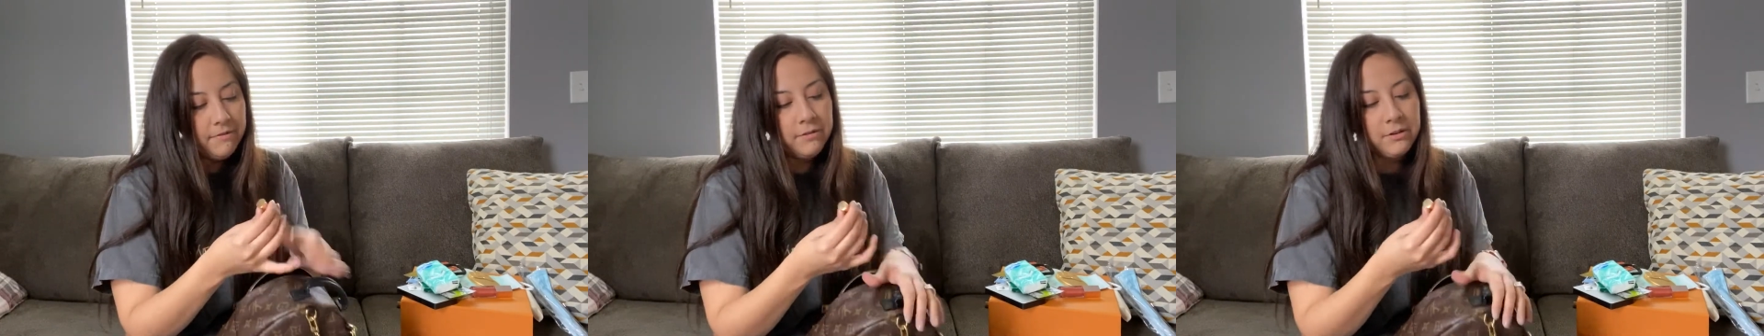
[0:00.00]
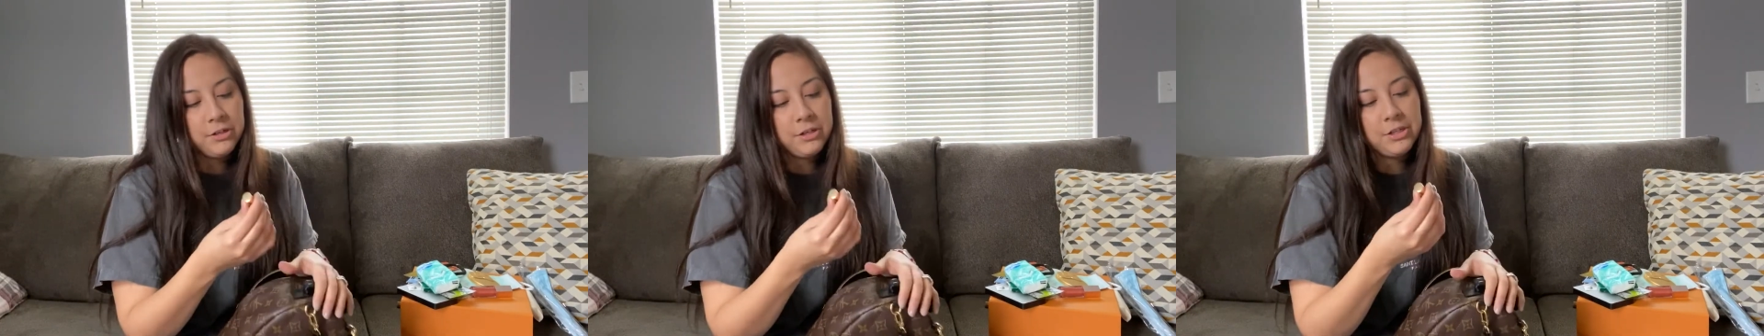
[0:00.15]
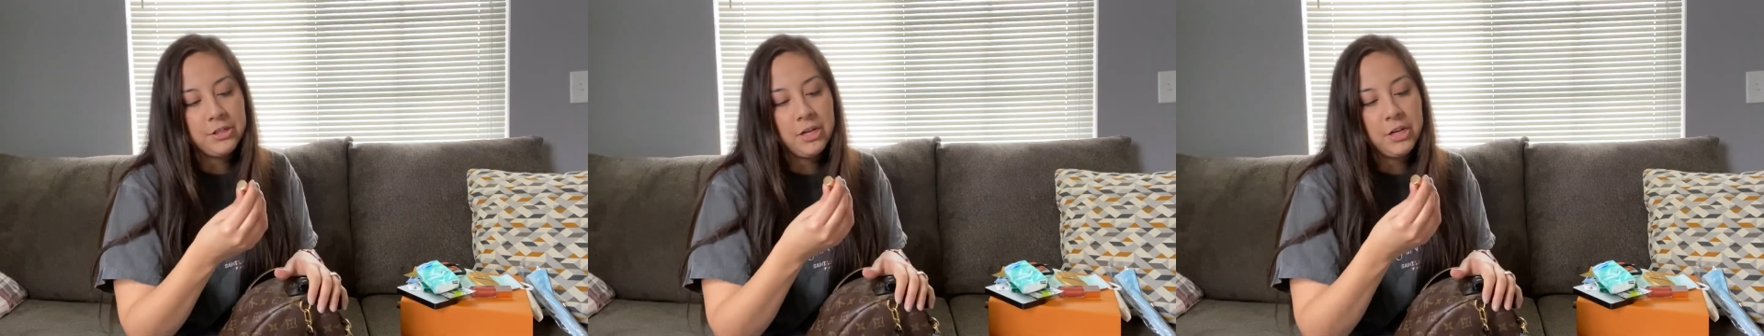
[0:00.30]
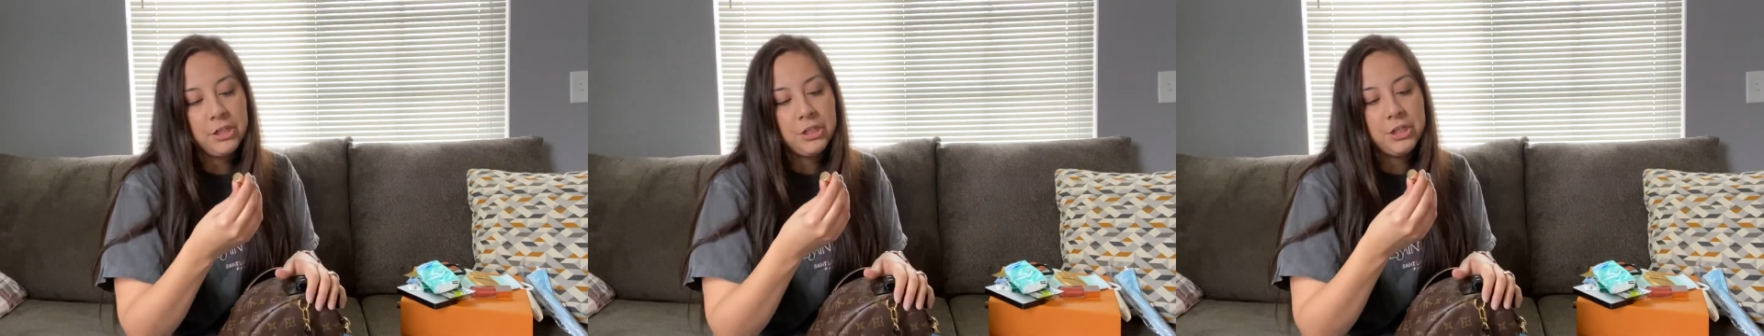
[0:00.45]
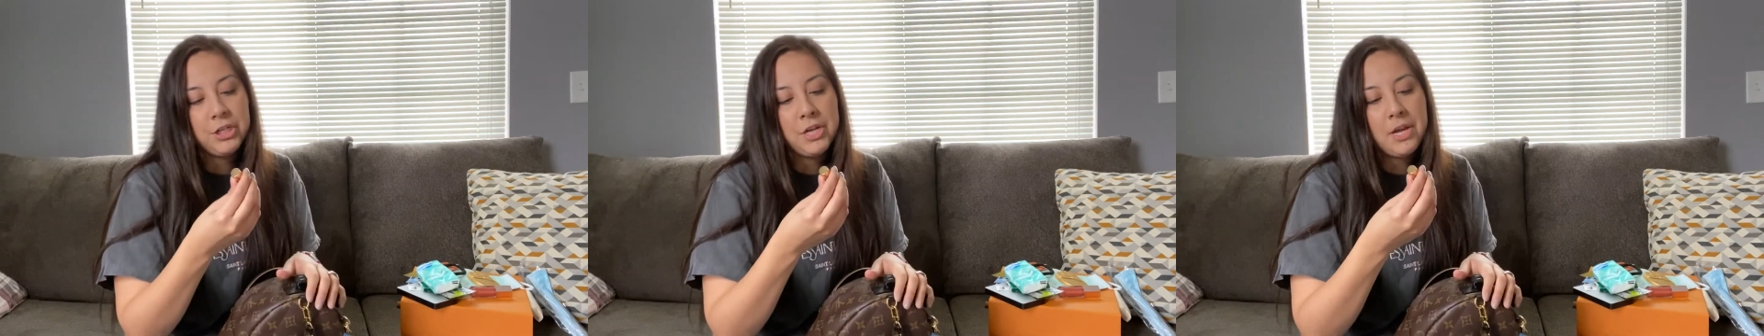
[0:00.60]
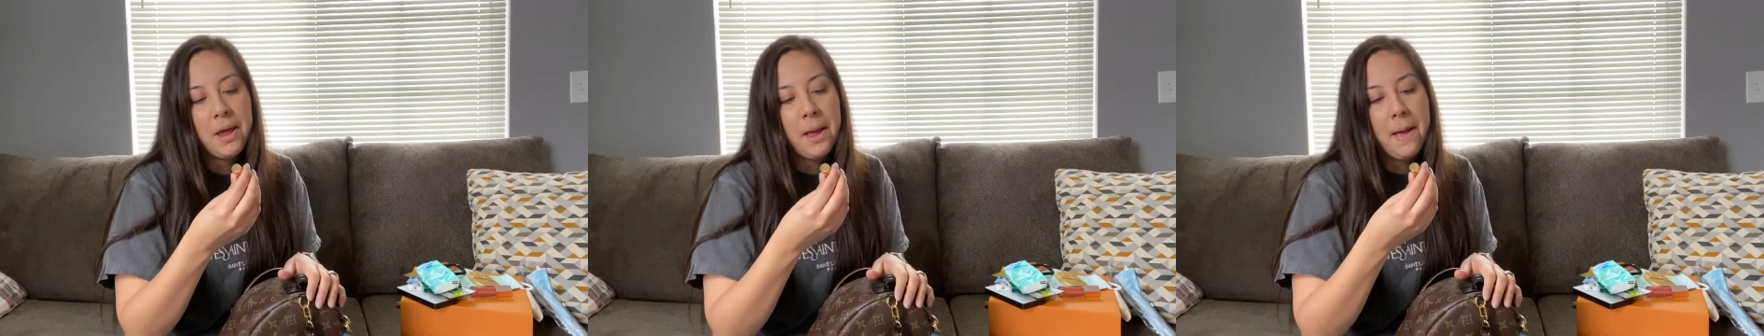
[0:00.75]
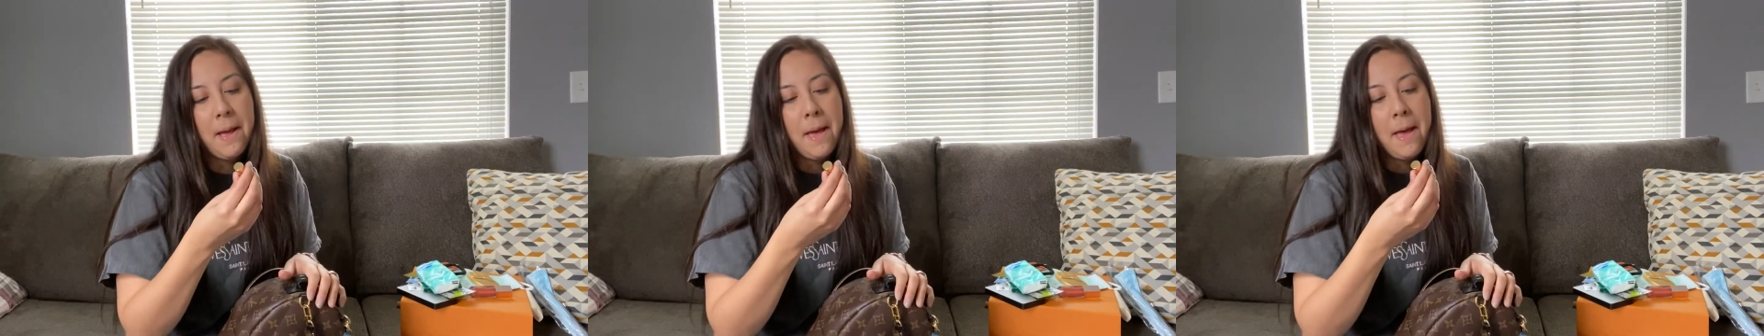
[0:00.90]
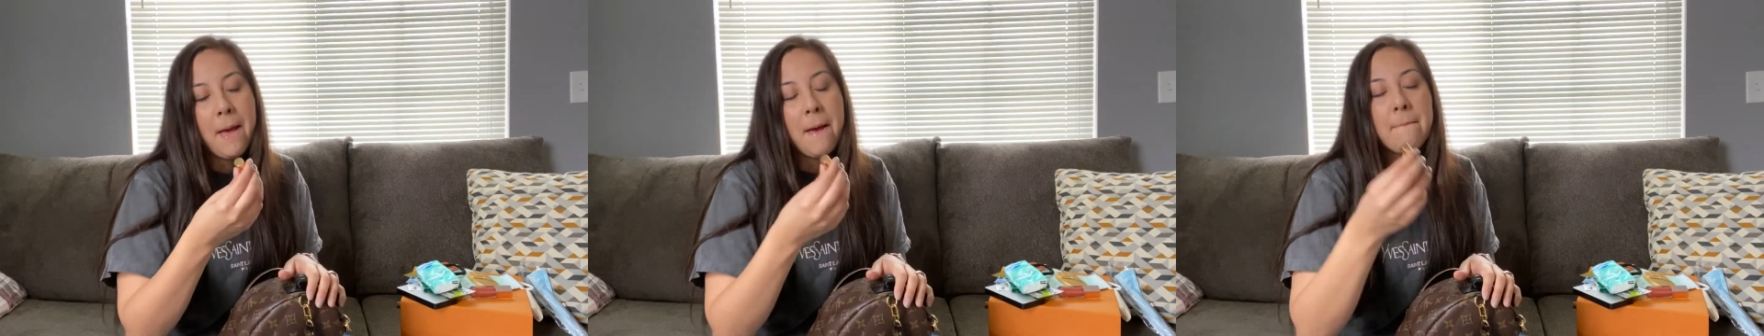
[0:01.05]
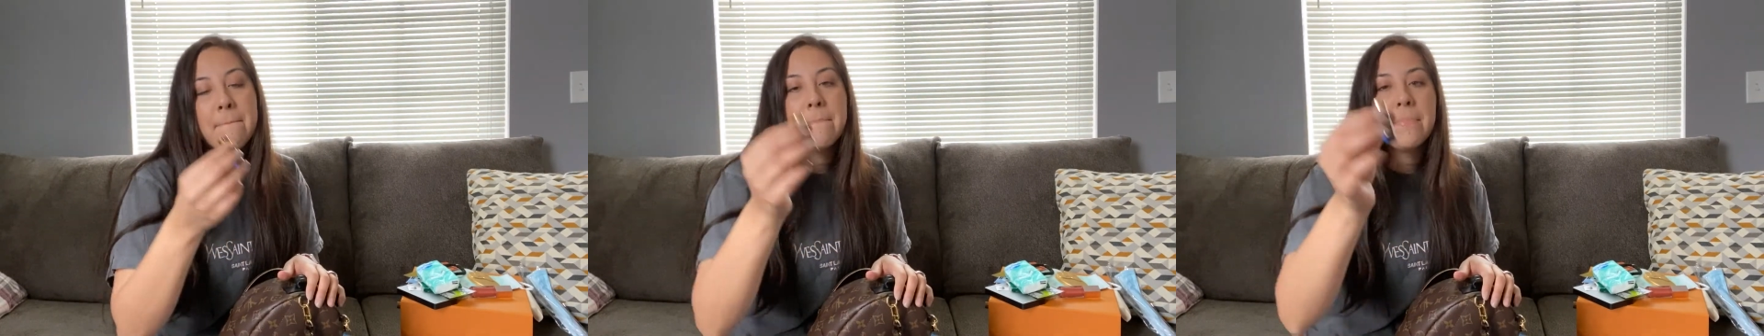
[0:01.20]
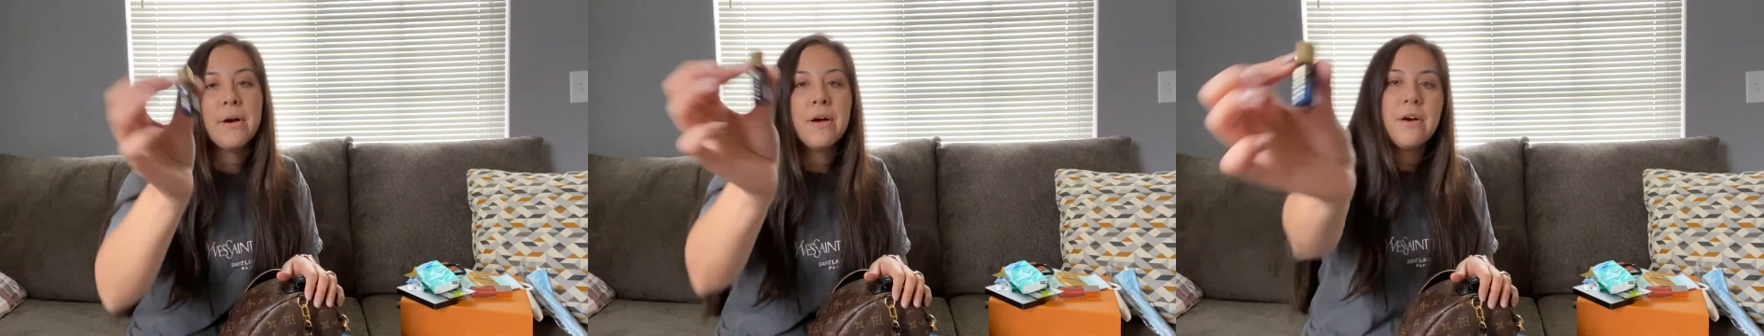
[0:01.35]
Versace
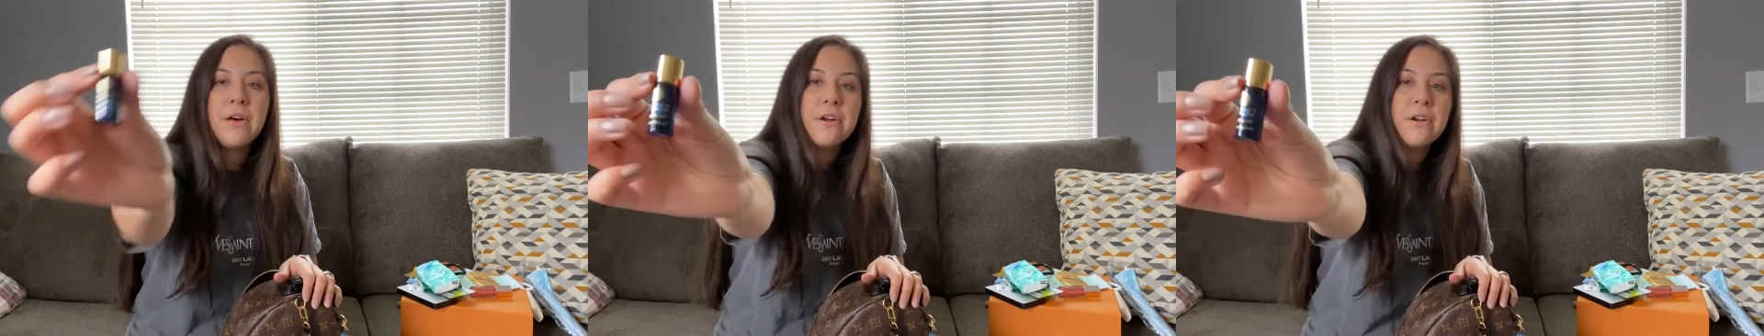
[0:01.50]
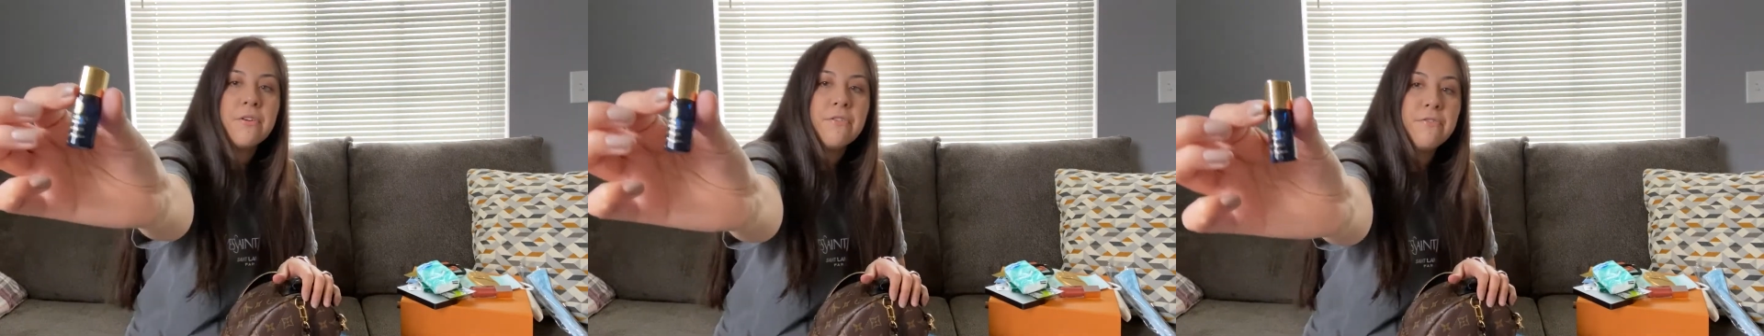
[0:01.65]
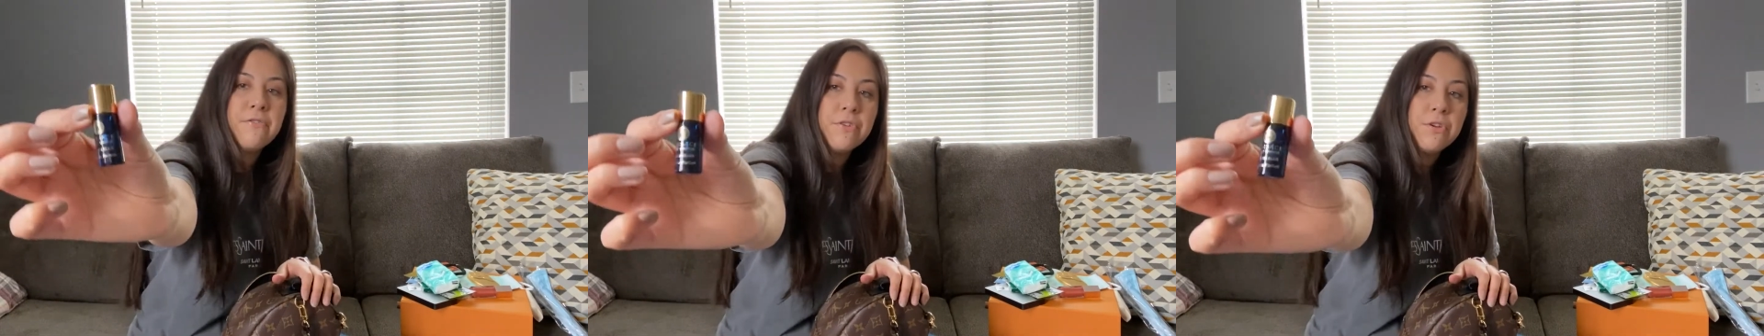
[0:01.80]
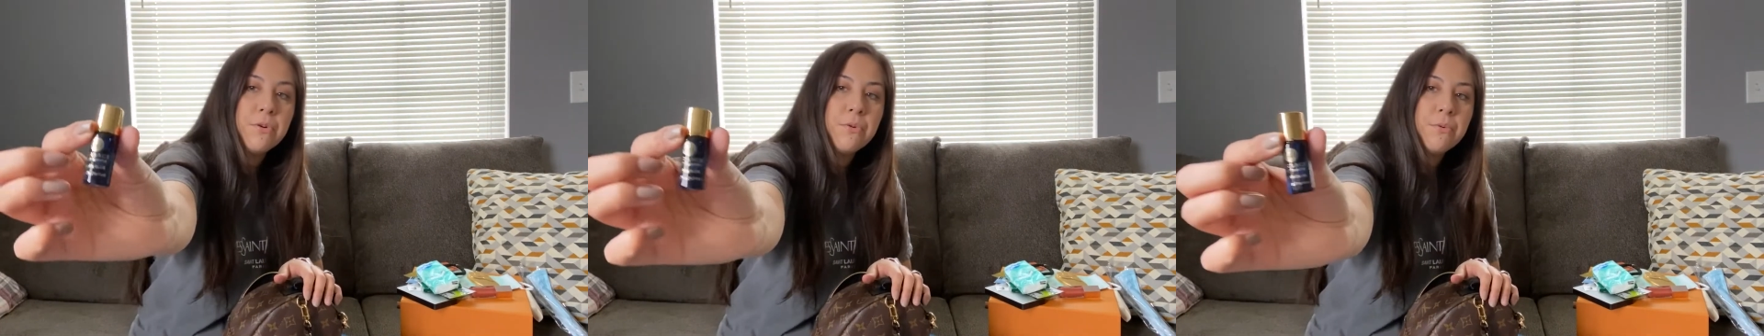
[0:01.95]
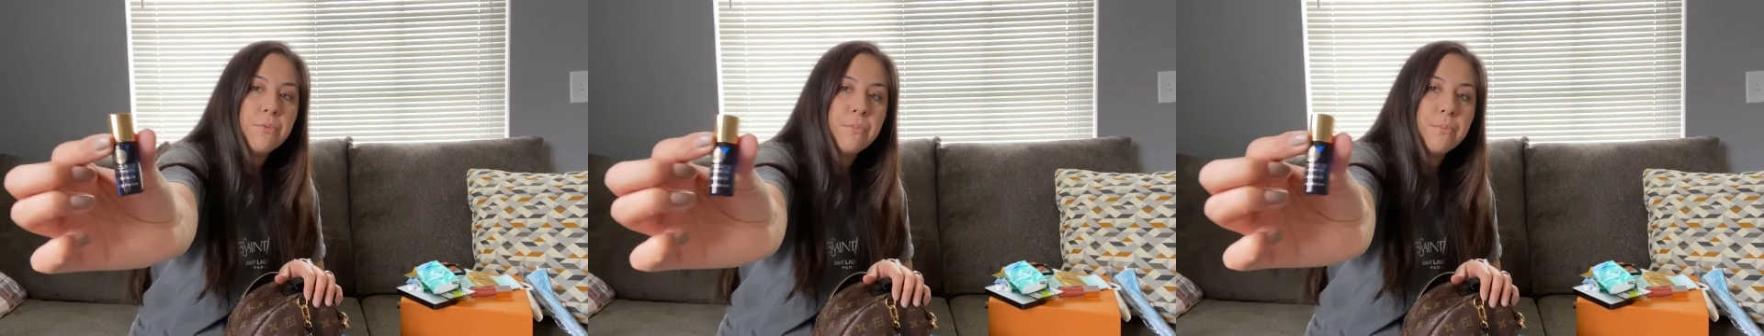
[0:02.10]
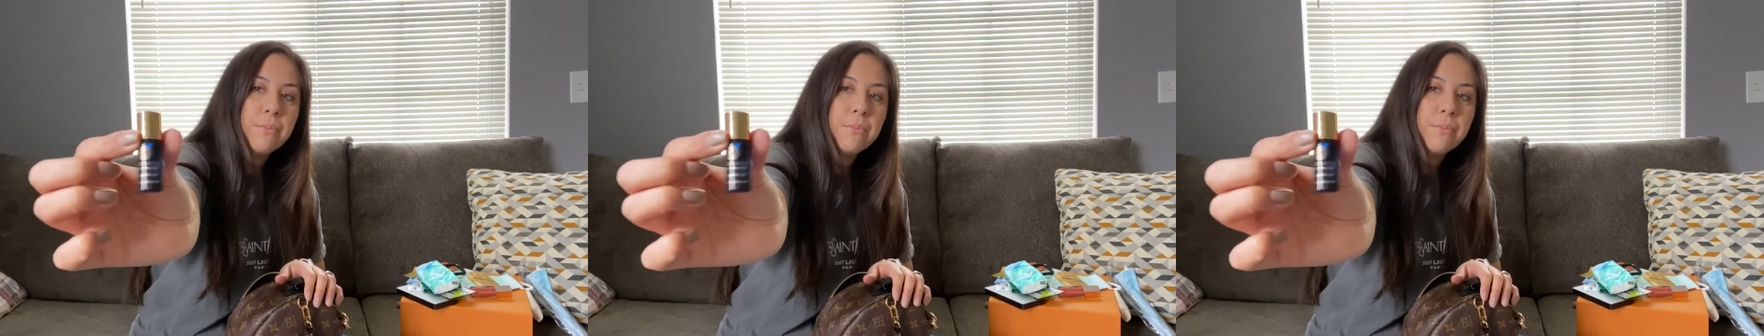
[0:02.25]
perfume.